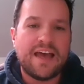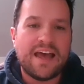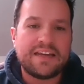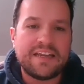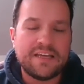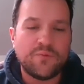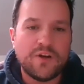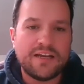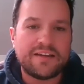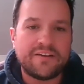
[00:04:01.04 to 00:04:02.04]
and he
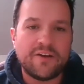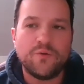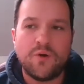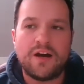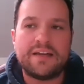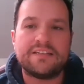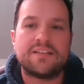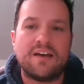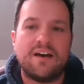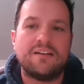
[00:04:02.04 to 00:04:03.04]
will in no wise
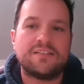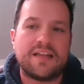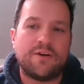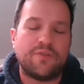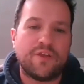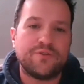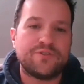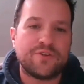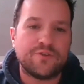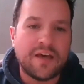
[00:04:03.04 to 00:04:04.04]
cast out
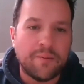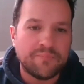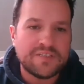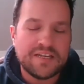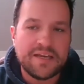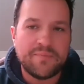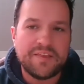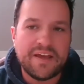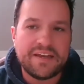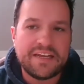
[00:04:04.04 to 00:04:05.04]
those who come to him
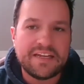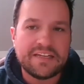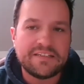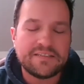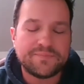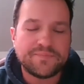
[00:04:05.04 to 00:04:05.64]
in their need.